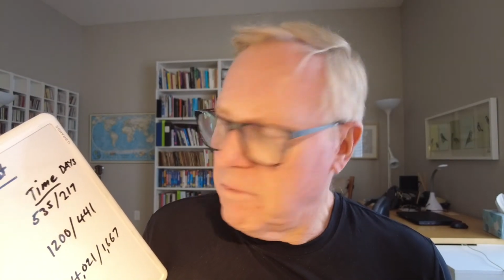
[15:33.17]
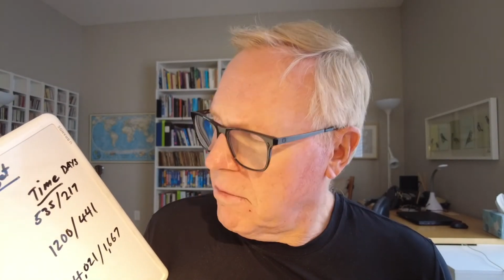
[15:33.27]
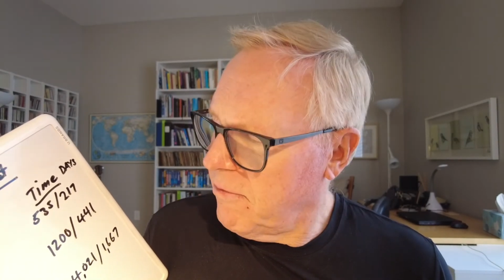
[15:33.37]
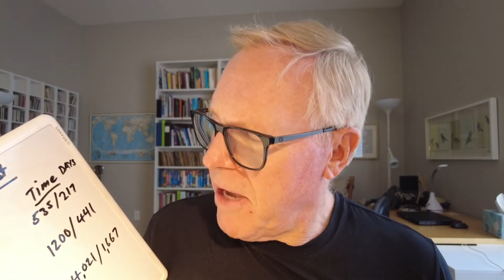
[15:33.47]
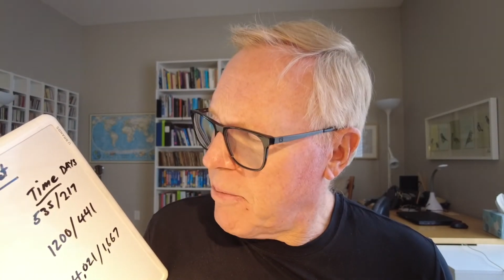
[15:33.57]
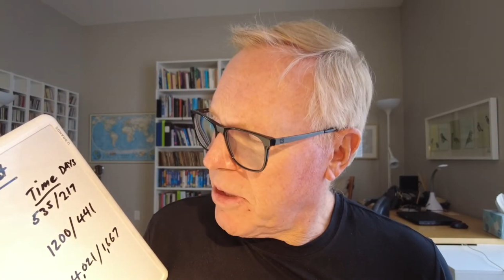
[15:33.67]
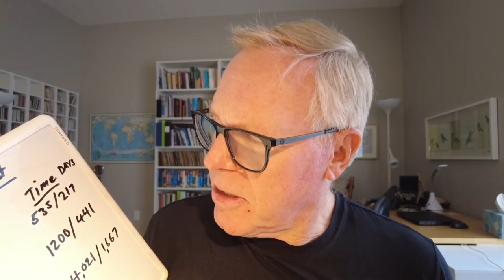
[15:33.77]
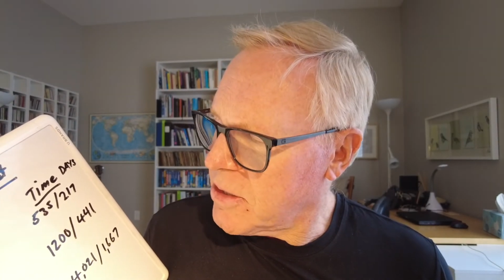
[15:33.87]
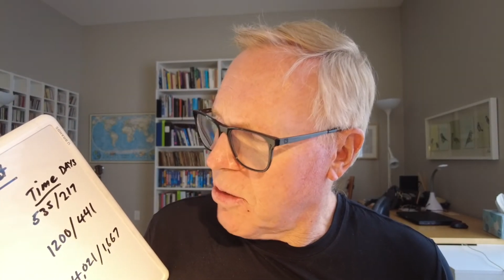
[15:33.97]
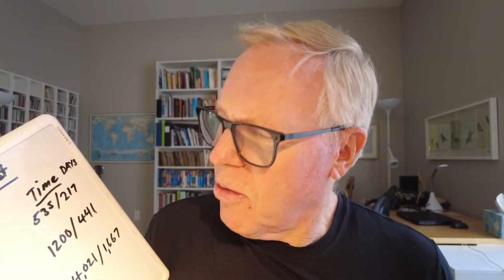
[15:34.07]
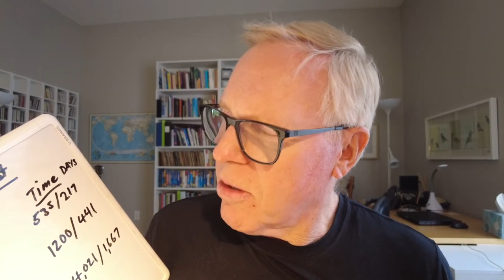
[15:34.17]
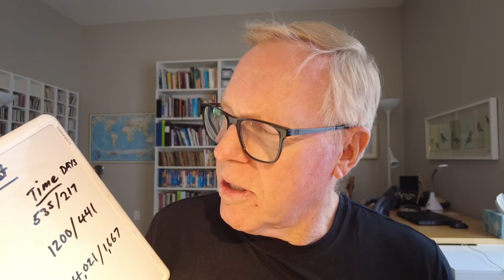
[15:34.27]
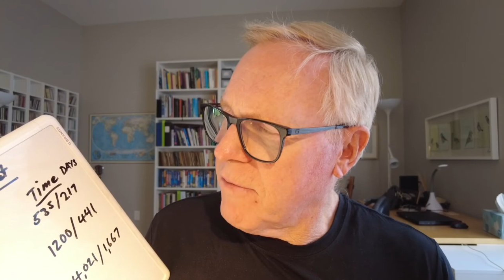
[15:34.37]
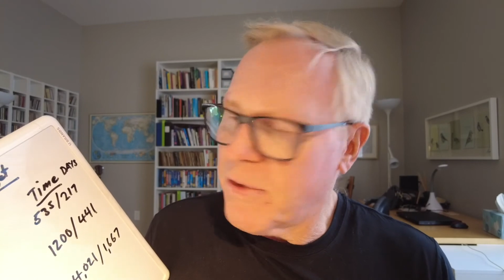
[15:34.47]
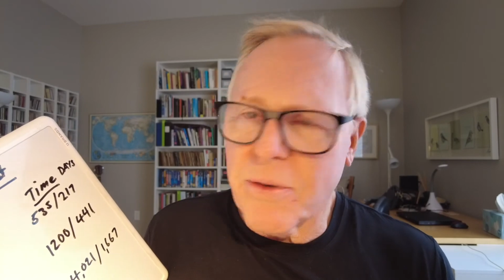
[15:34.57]
Fabulous. Or
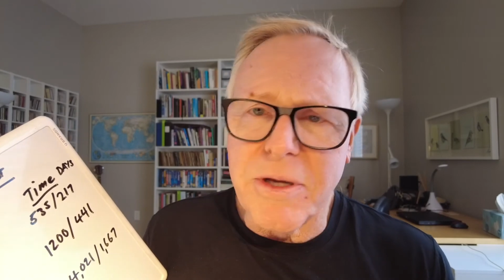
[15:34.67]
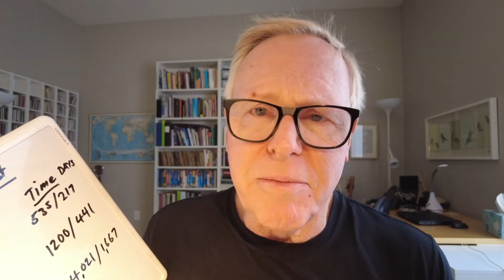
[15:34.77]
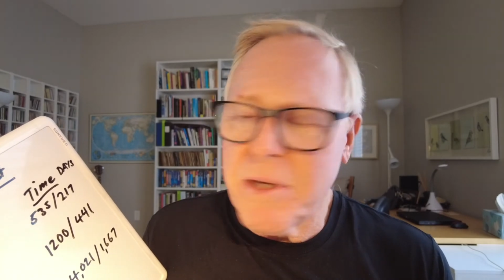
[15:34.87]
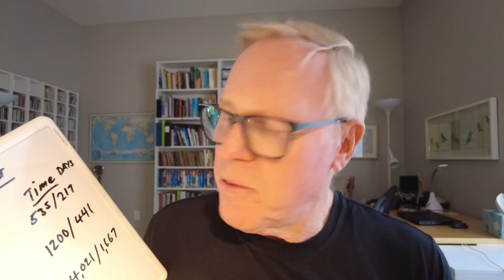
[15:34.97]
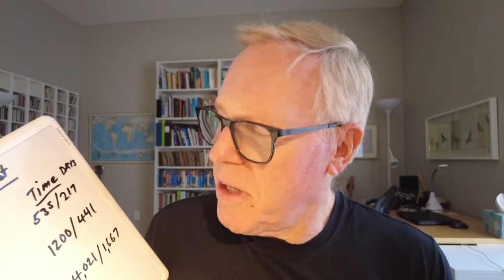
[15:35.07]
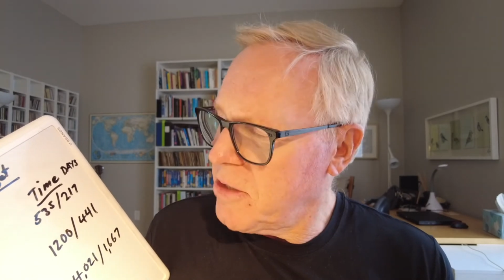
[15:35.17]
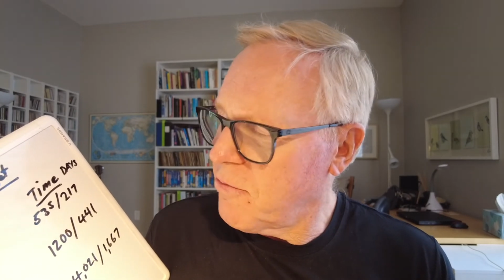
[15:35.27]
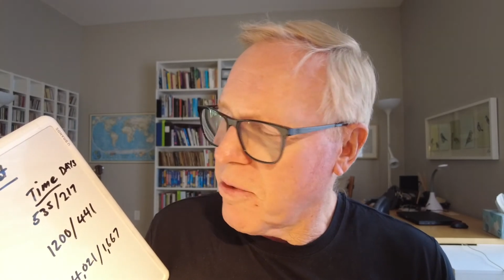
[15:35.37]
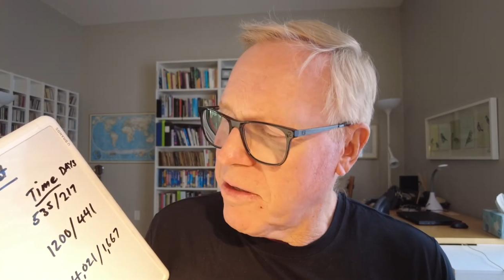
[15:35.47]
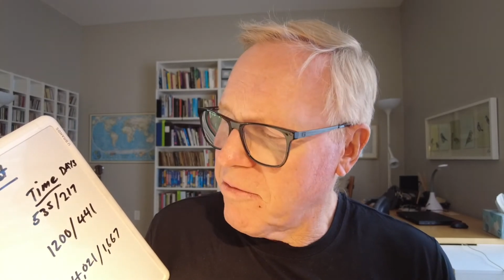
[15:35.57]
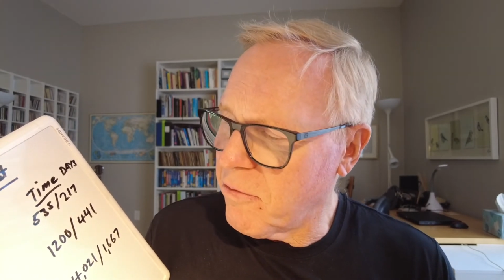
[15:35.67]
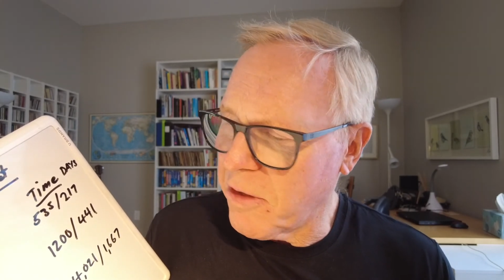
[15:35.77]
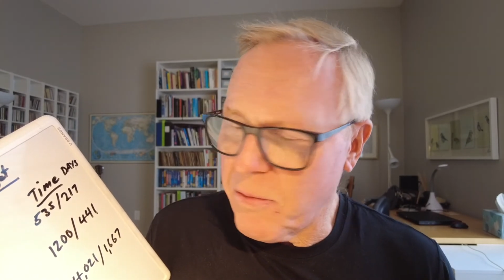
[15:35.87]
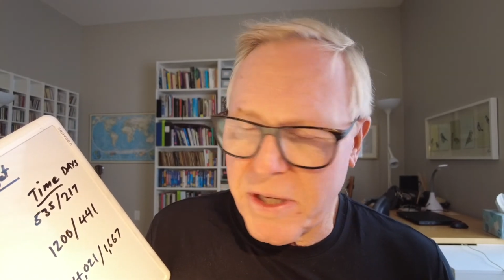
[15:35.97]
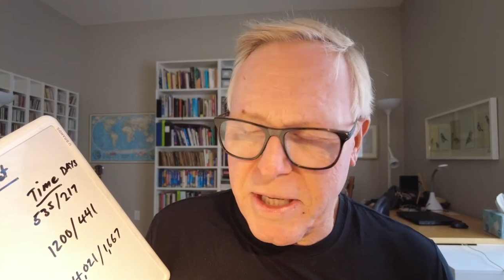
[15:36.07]
if you're on a mid-range,
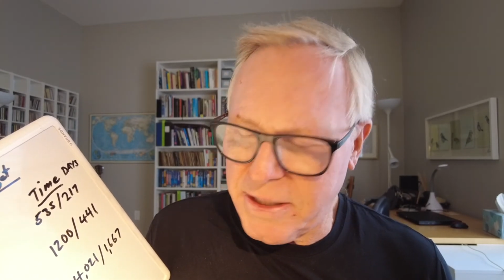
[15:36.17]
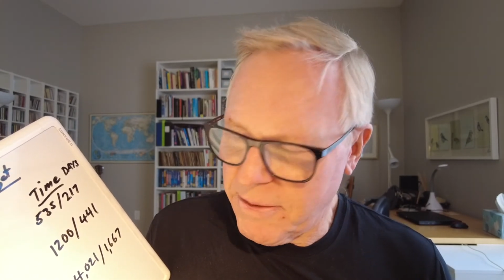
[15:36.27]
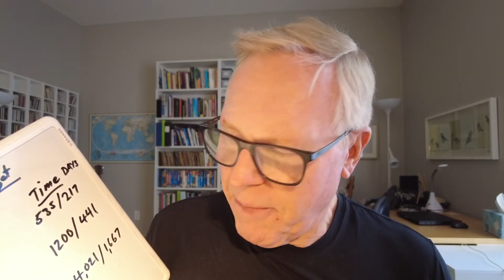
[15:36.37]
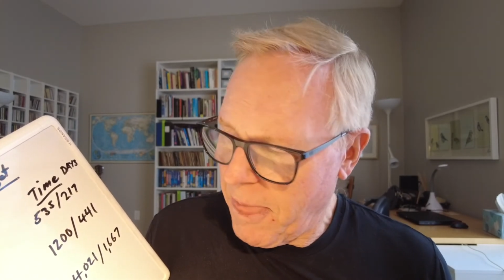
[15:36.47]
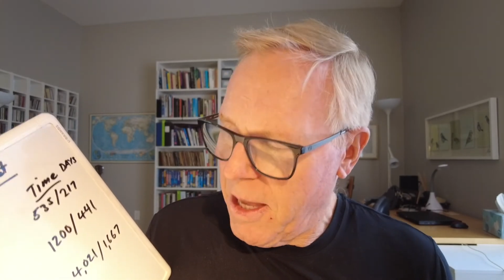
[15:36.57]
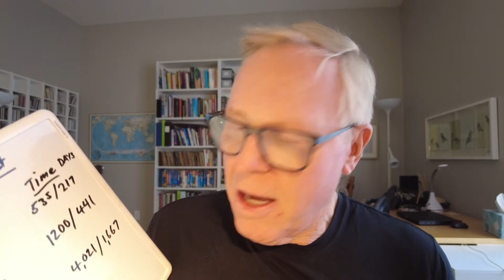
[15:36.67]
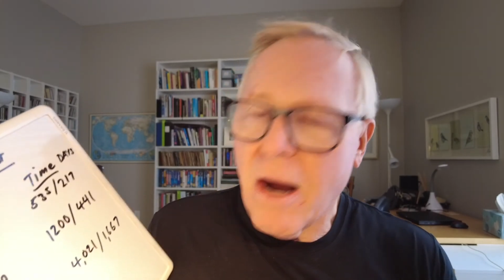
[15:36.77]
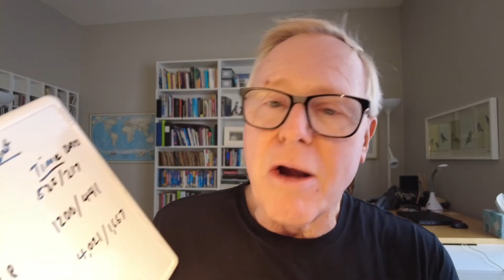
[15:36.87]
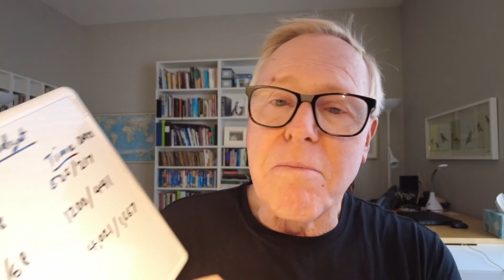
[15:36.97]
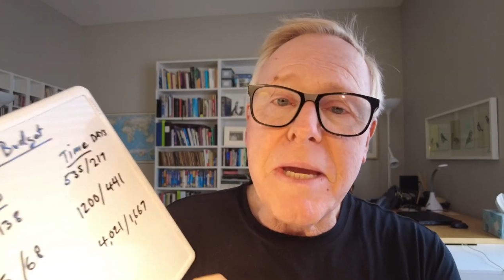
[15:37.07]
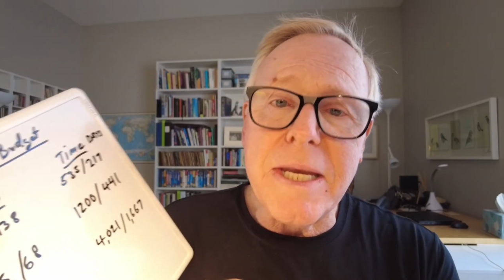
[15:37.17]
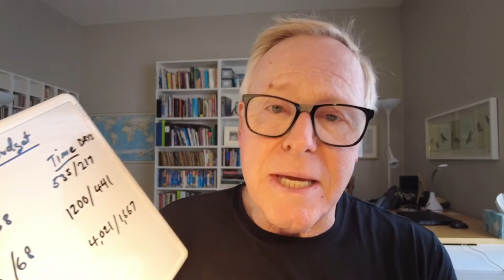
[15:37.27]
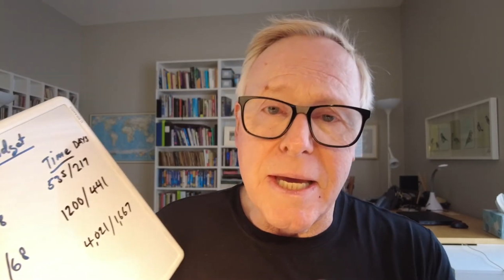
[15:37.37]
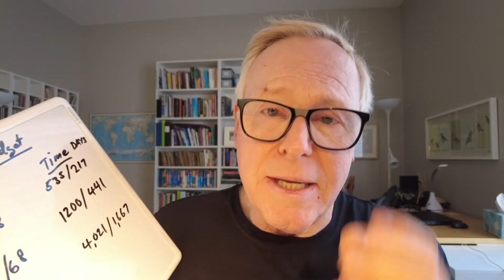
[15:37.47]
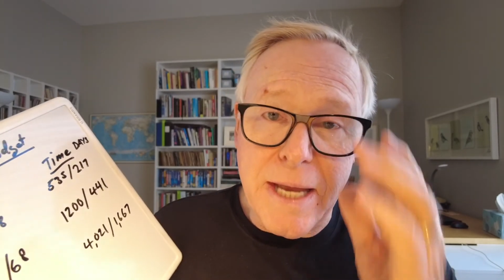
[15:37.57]
441 days.
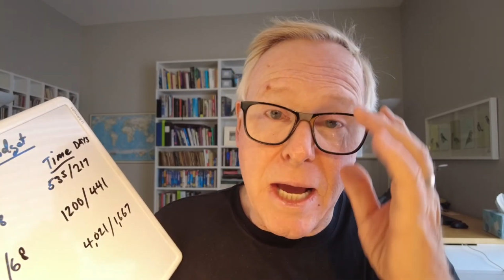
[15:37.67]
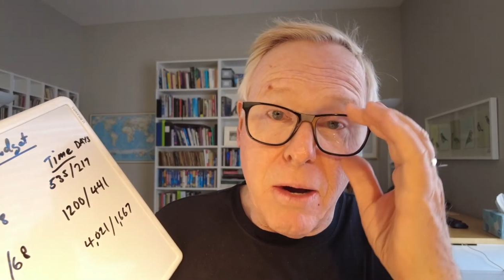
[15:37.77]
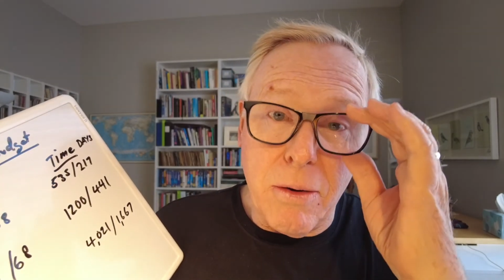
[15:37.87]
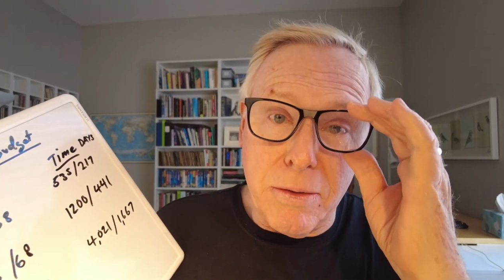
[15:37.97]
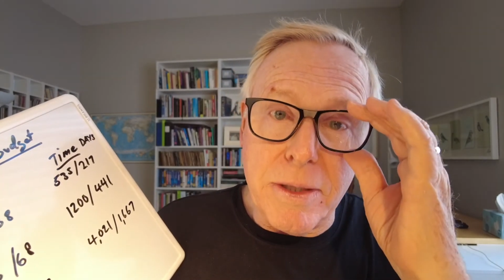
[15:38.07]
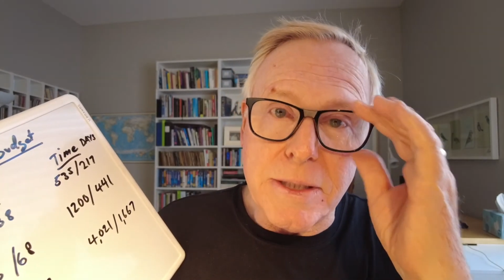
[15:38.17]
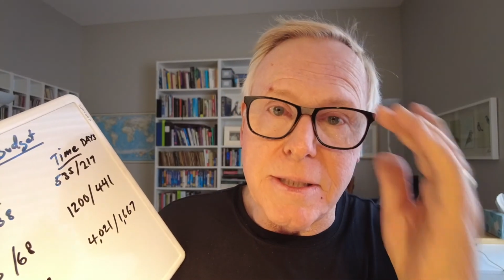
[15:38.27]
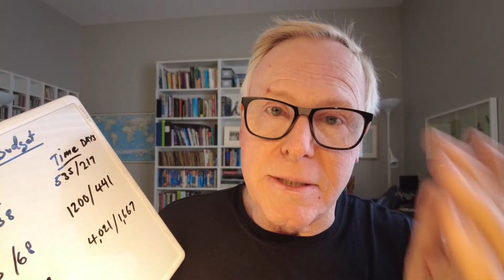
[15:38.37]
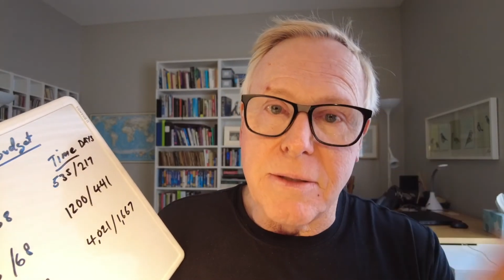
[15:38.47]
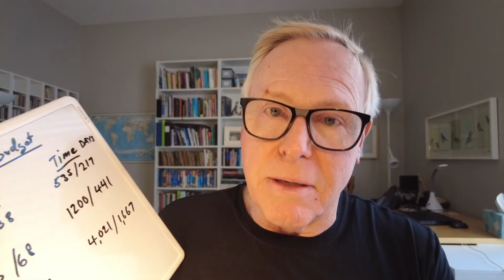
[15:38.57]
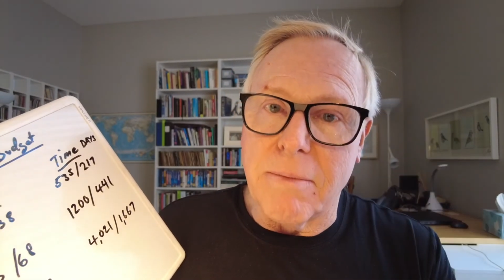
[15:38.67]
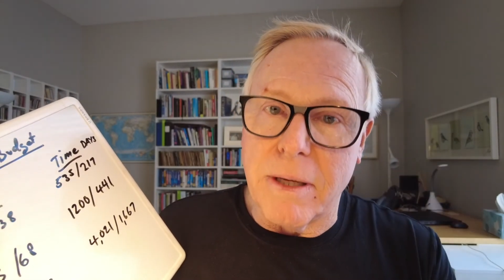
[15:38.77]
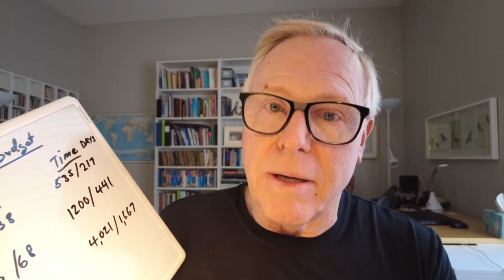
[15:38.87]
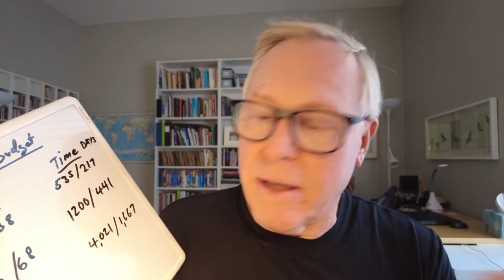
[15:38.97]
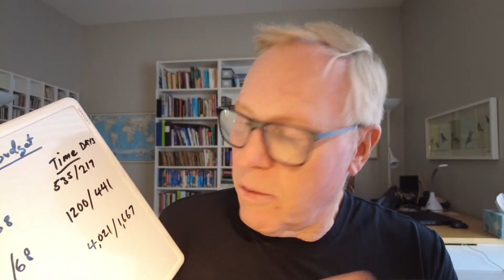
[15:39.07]
Armenia. Now
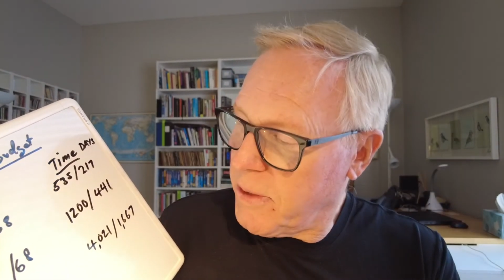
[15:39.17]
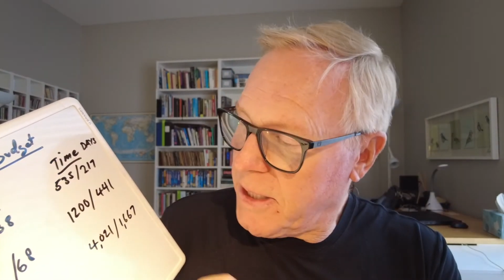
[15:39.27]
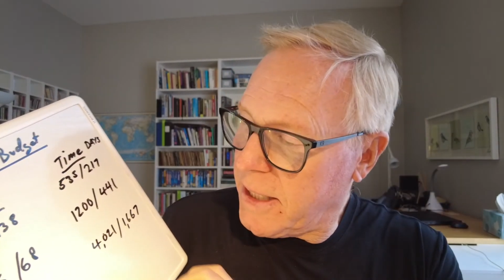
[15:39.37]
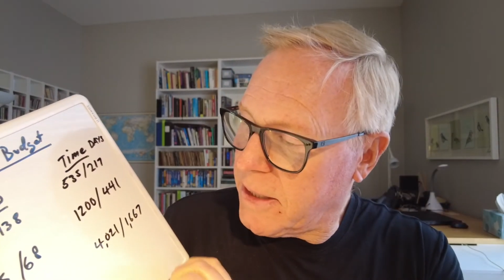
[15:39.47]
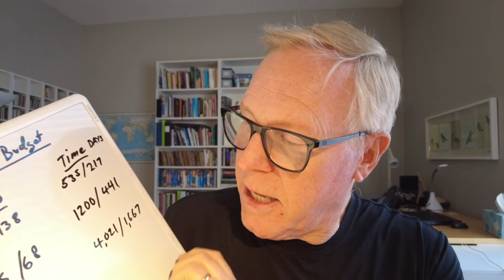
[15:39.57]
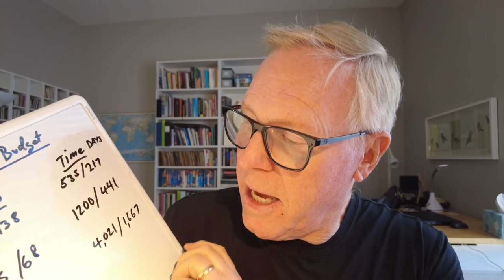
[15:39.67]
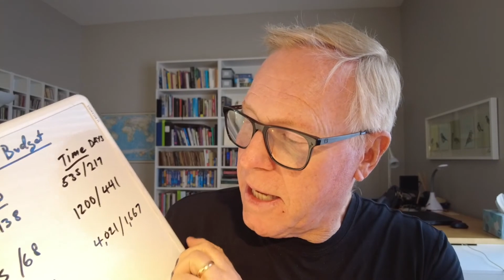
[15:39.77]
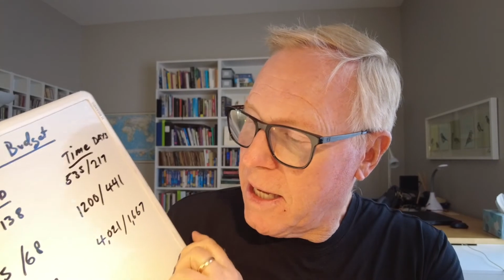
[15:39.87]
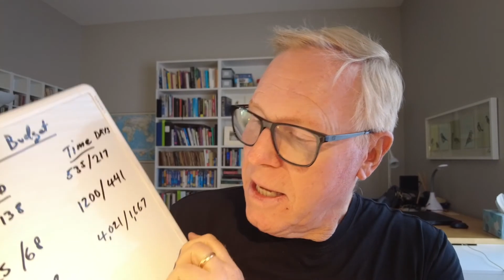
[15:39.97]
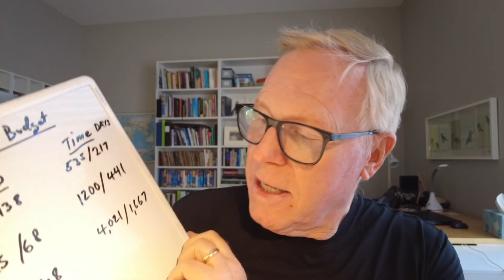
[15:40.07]
here we take the cake.